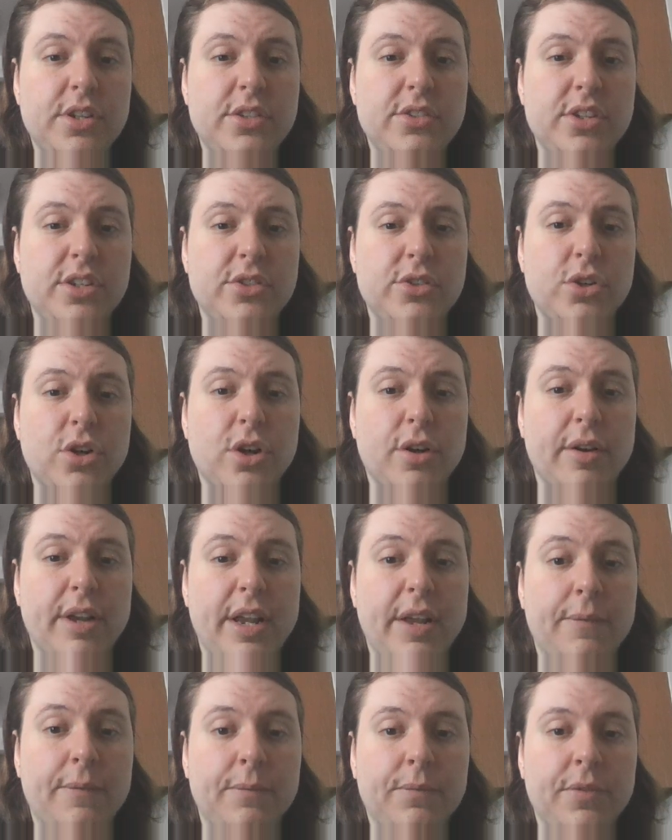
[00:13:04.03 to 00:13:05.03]
says he's sorry.
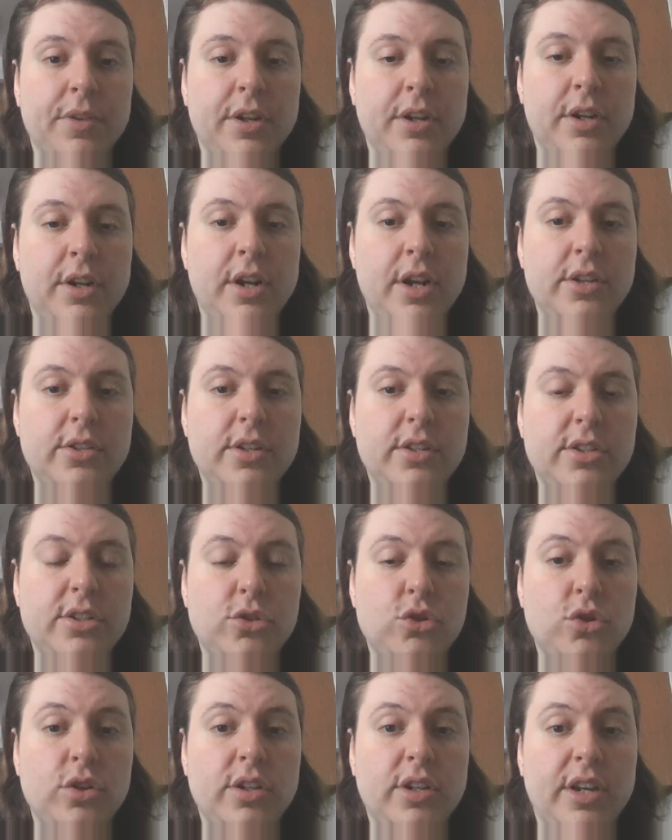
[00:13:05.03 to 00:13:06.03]
He says he
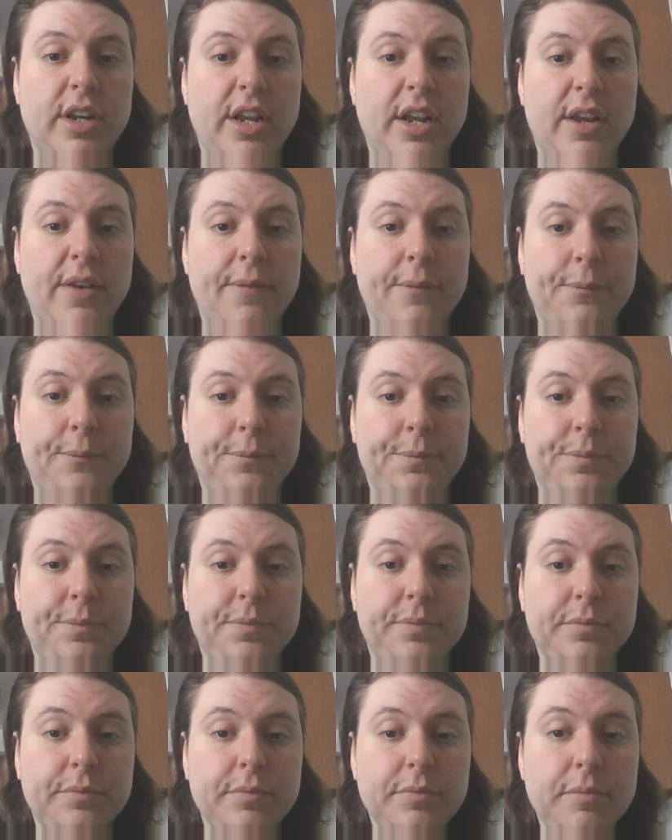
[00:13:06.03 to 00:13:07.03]
shouldn't
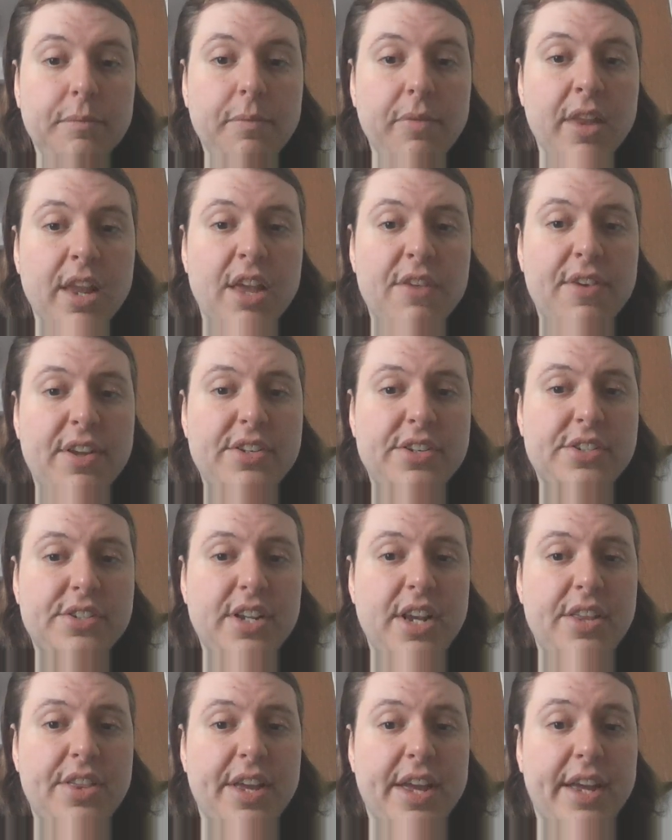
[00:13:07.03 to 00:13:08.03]
I've had to
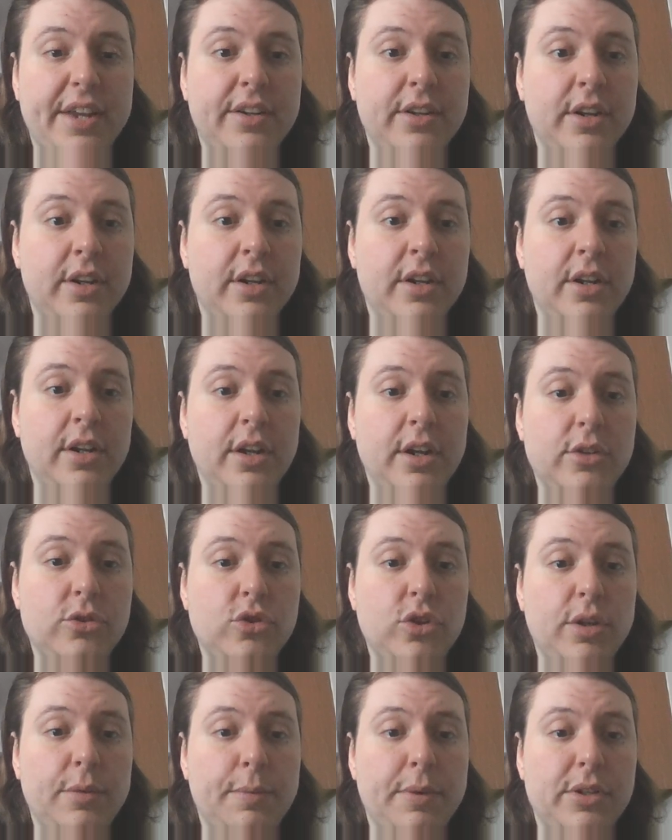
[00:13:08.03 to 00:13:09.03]
say that. It
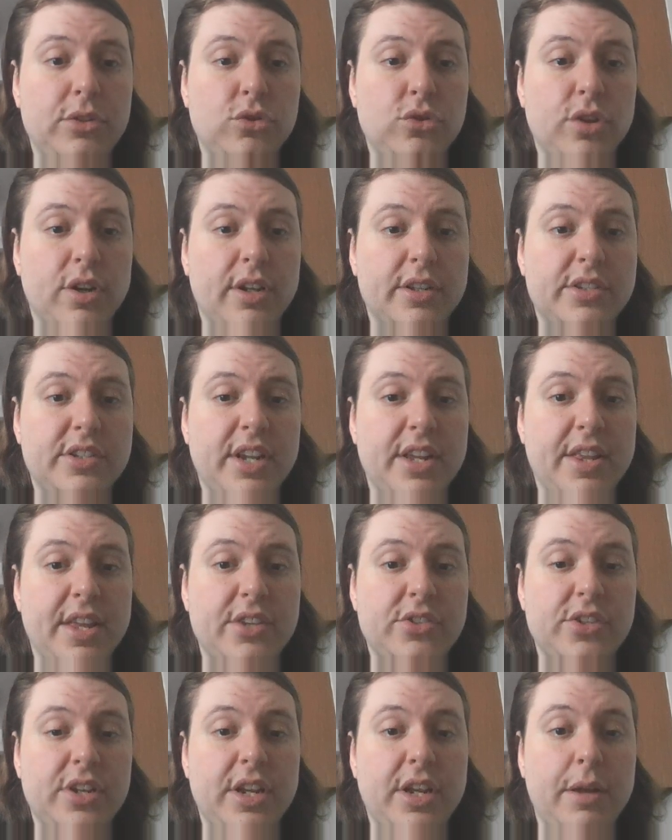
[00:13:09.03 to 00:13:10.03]
should have been John saying
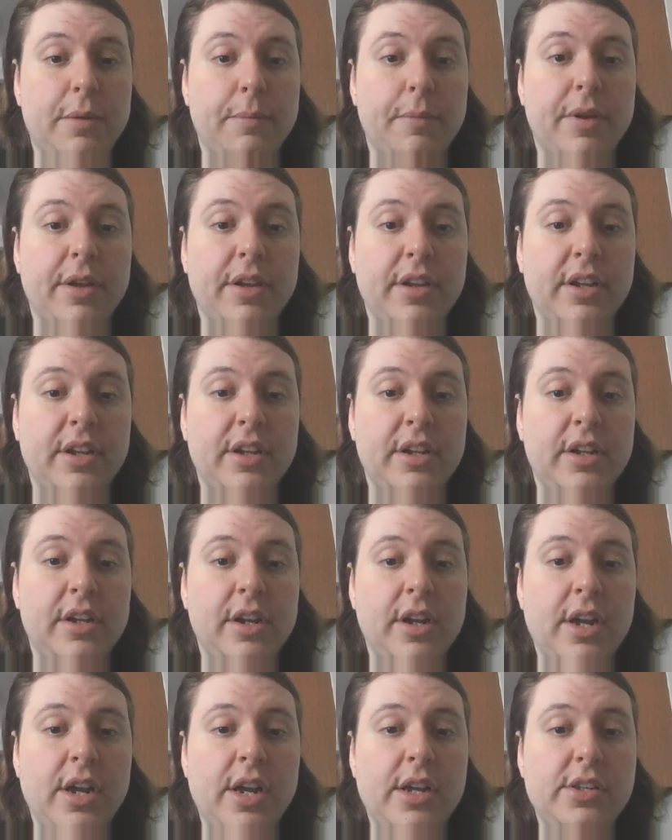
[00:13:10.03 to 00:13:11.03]
that to him.
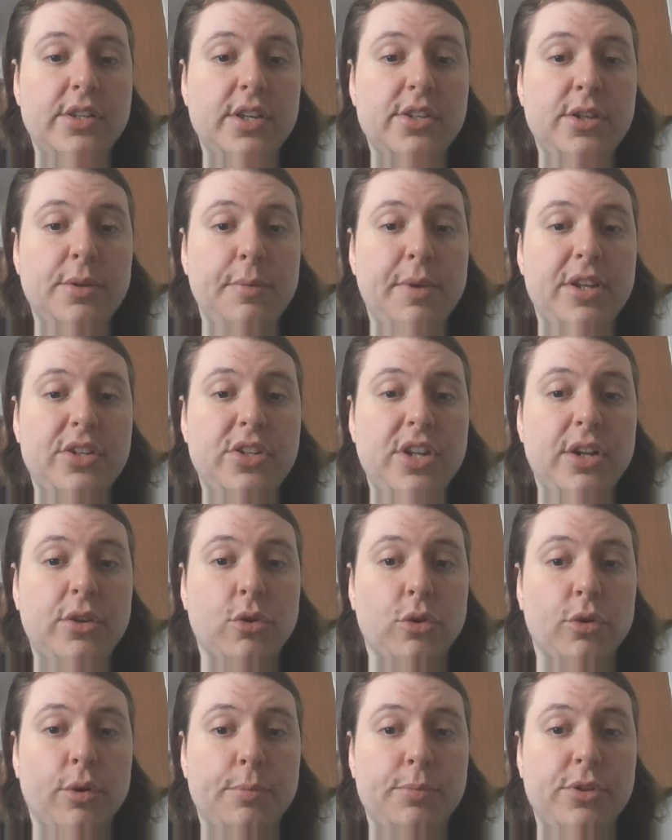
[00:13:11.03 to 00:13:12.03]
He says he made Dean
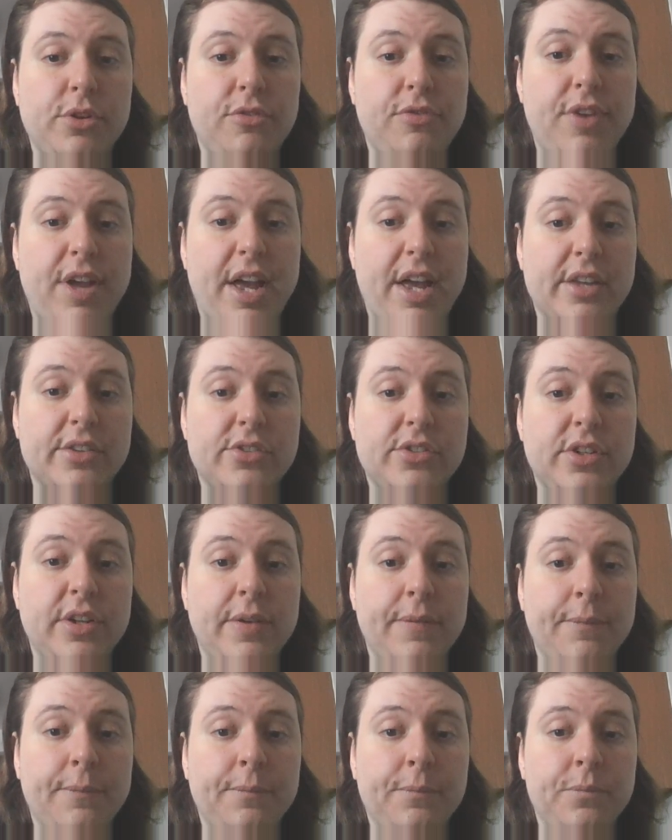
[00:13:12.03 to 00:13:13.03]
grow up too fast.
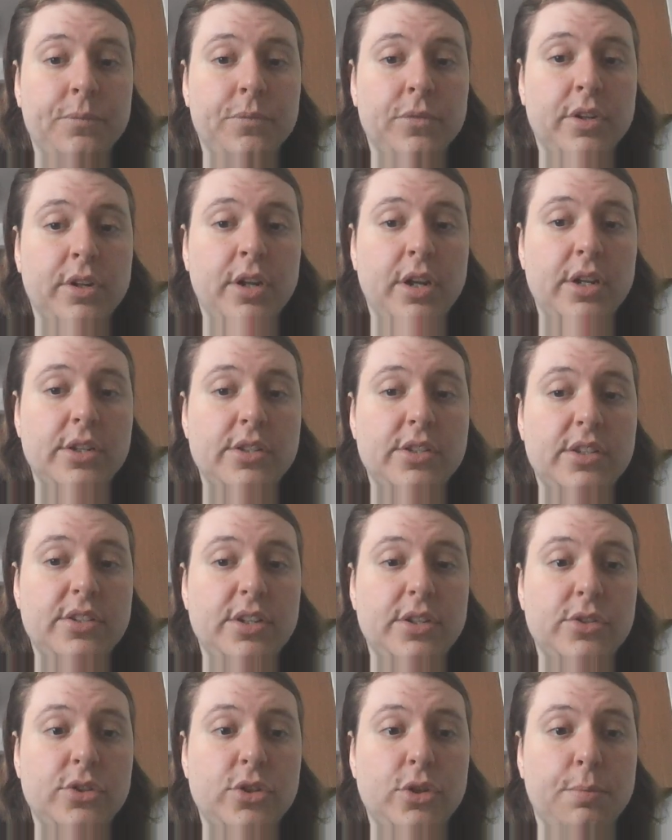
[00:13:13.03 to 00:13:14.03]
He says
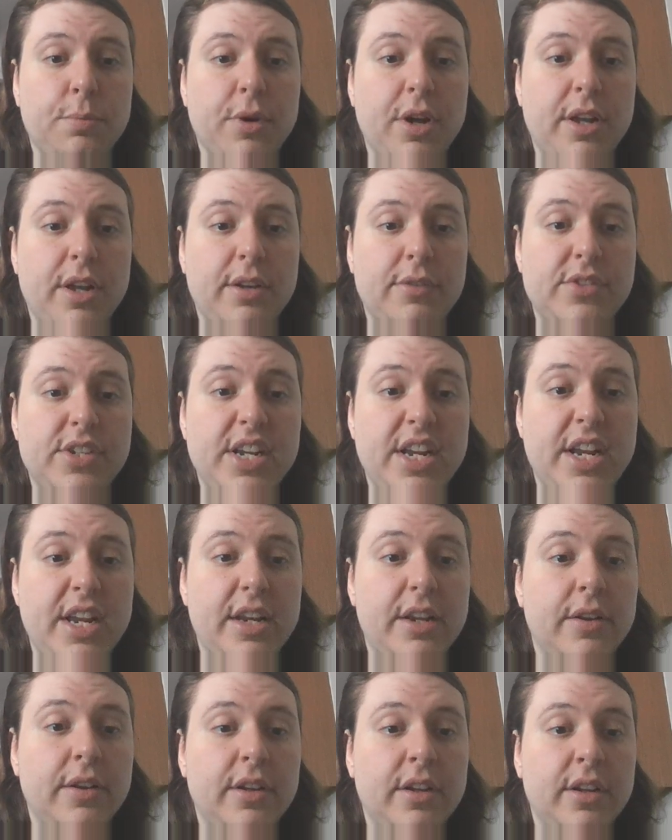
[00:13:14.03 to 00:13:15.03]
he's so proud of
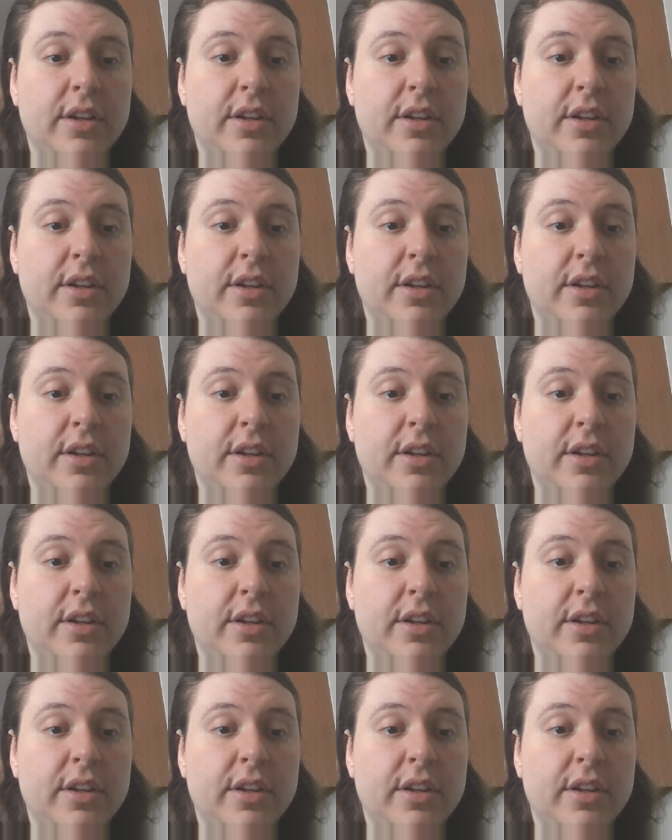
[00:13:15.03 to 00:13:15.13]
Dean.